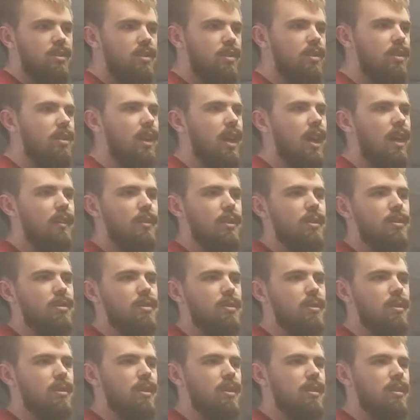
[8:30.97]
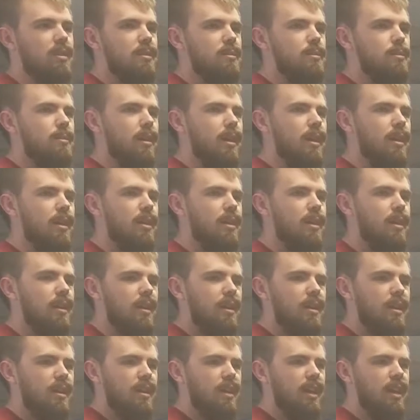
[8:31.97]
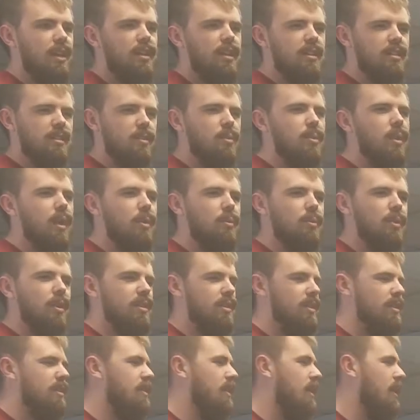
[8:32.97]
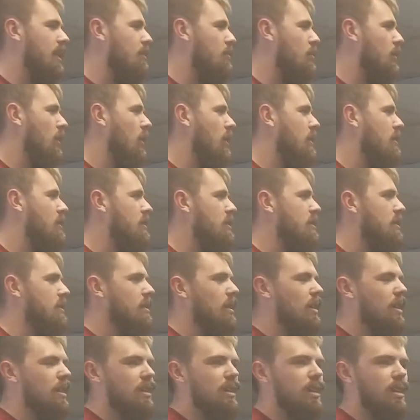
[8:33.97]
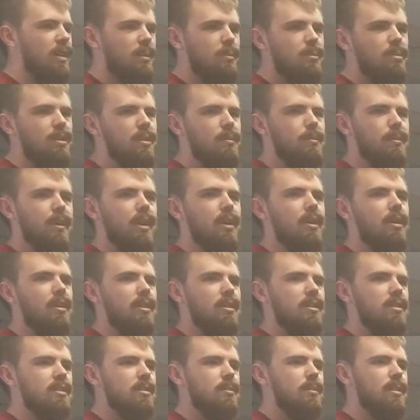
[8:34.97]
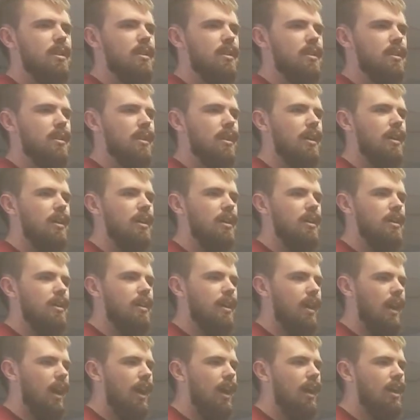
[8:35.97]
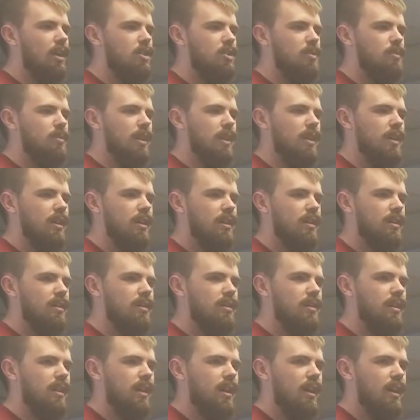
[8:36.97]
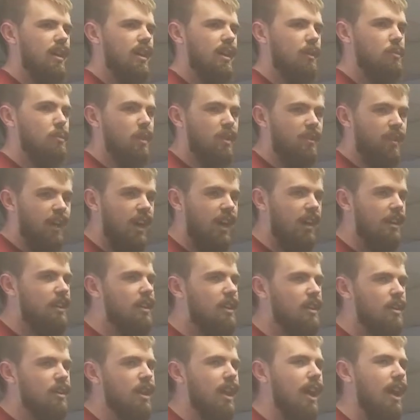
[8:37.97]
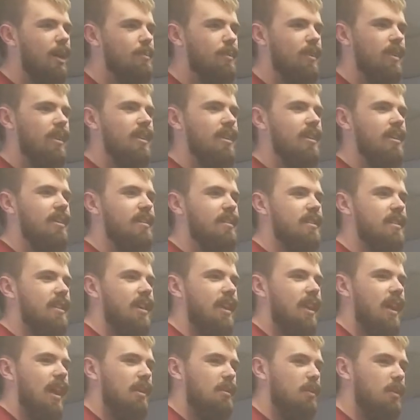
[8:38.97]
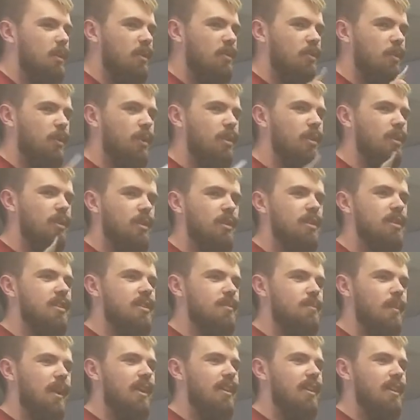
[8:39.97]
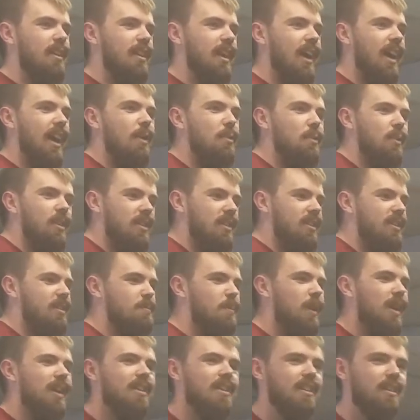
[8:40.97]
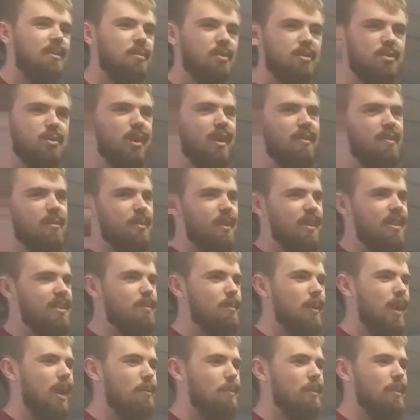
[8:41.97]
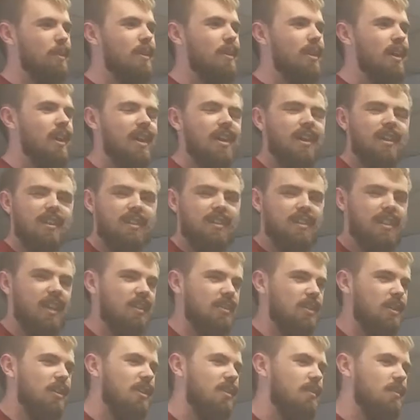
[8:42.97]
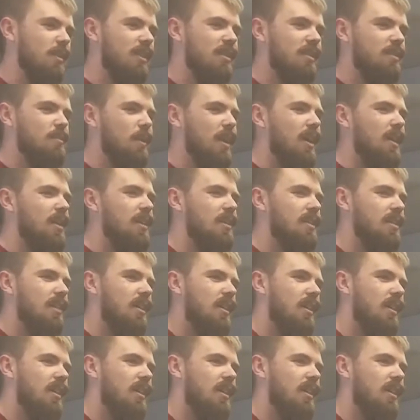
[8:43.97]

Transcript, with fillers: you could have those coins, but it doesn't quite work the same where it's a, a complete bearer instrument like cash because, well, if I had another copy of this, and before you could spend it, I went and spent it. Well, you have a piece of paper that's already been spent.